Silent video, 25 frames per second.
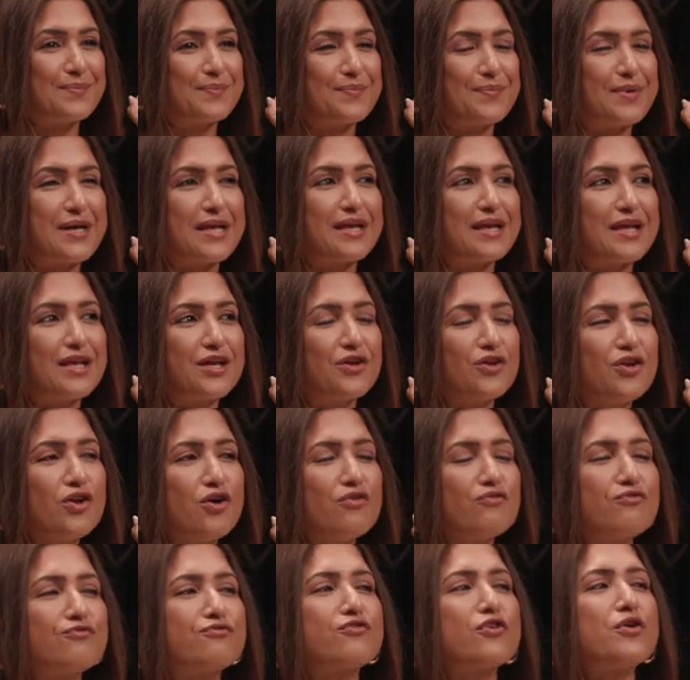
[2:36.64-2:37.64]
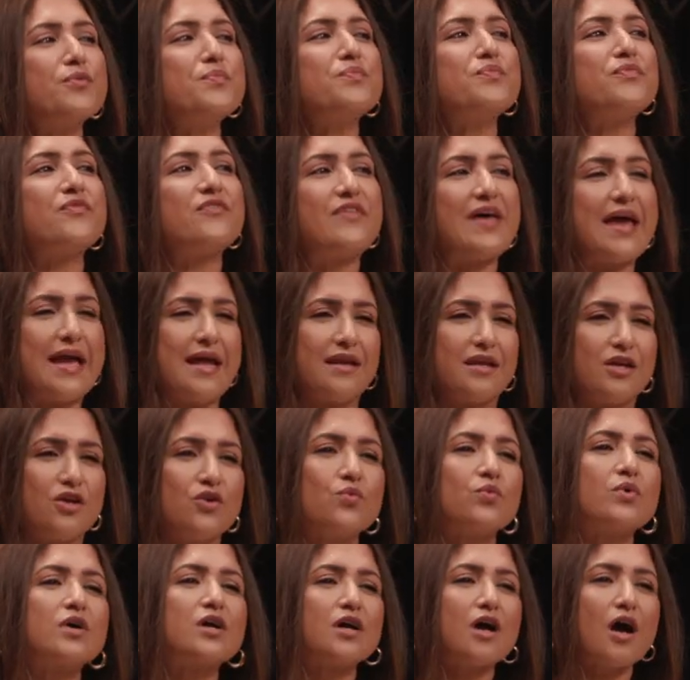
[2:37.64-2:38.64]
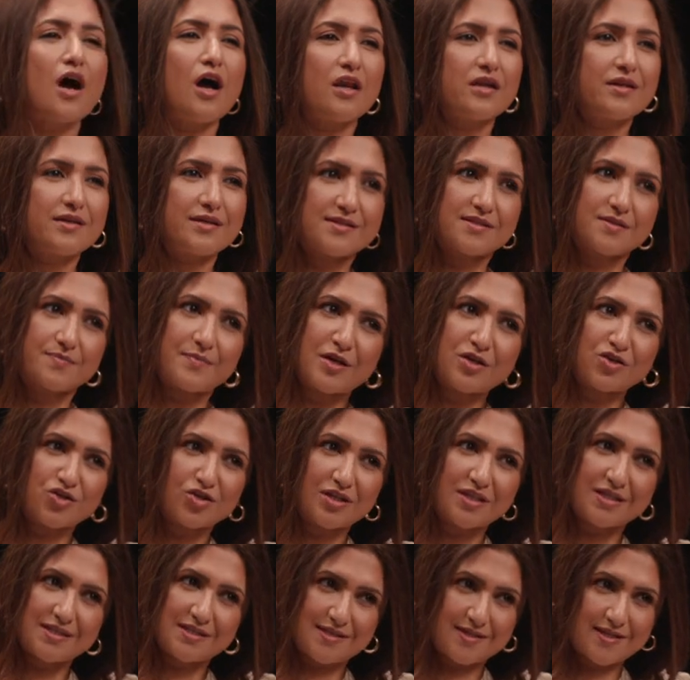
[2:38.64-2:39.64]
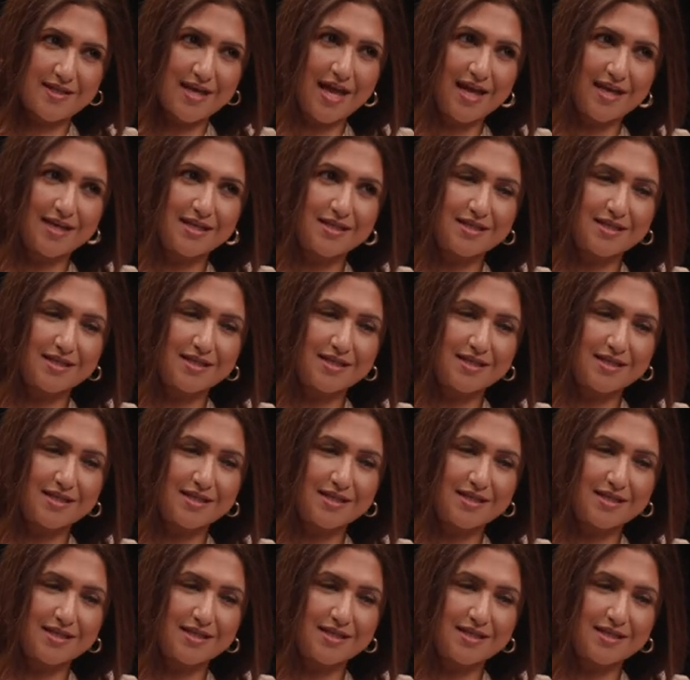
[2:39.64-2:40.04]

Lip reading: But, you know, from then, you were a holiday specialist then,